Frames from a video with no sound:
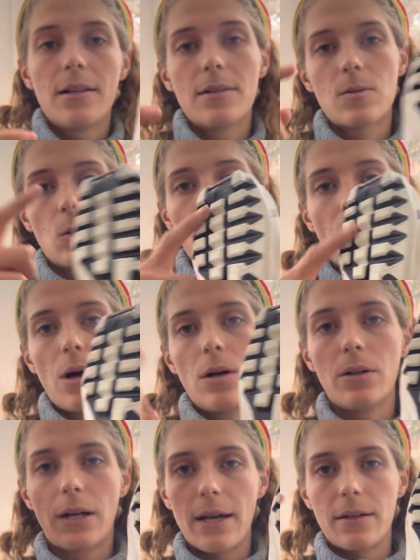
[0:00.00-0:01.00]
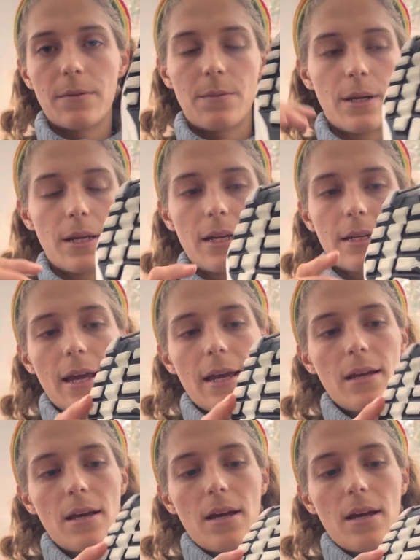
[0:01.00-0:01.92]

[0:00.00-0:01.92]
snowball kind of making day,